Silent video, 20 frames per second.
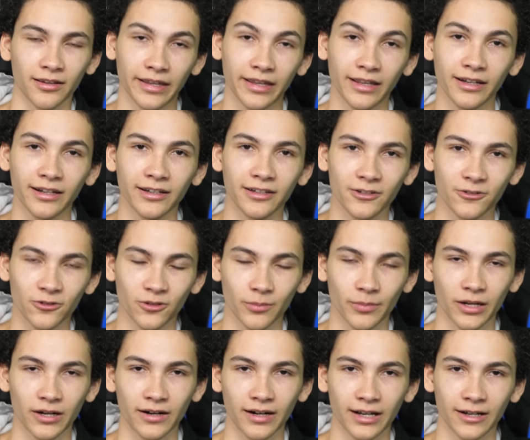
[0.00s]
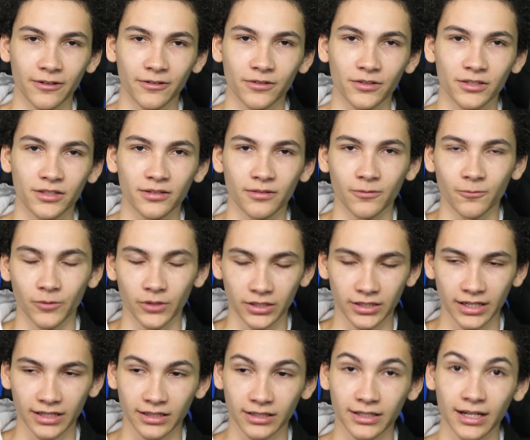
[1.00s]
getting into a better house,
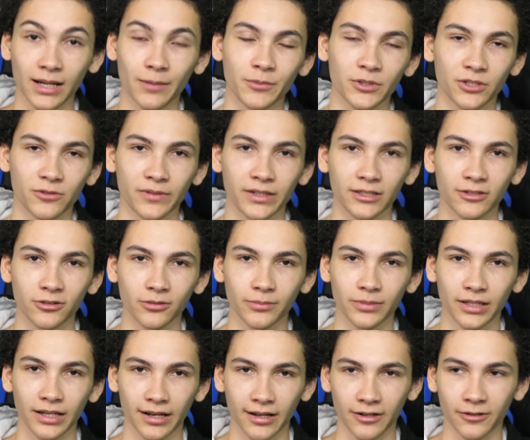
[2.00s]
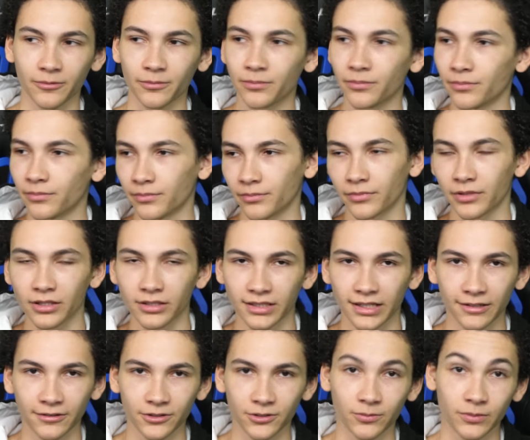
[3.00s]
which at the time was a rental, but now this
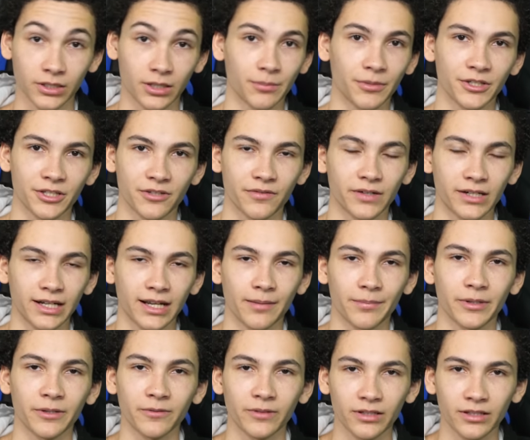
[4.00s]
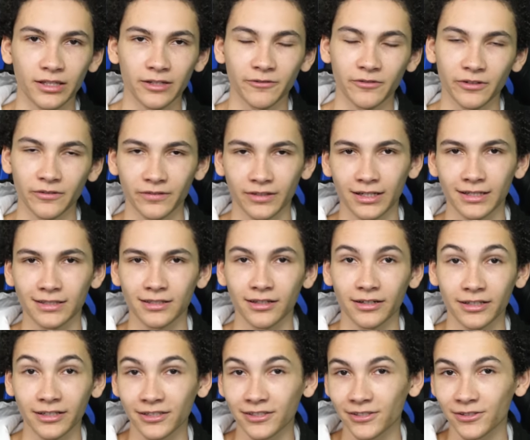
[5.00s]
house, which I'm also very happy with, even if it has a
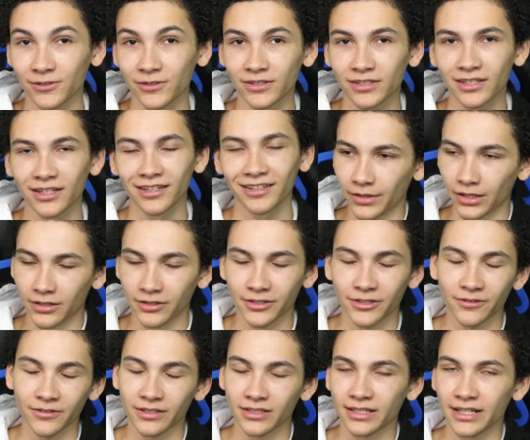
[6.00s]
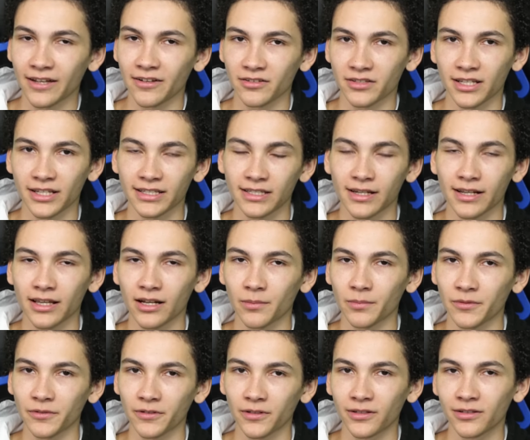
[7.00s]
lot of issues, but also just downsizing
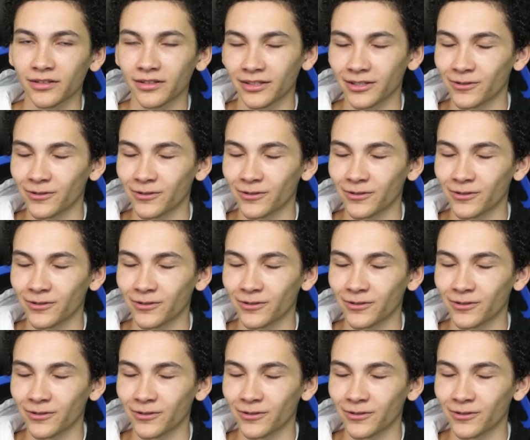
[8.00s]
animals.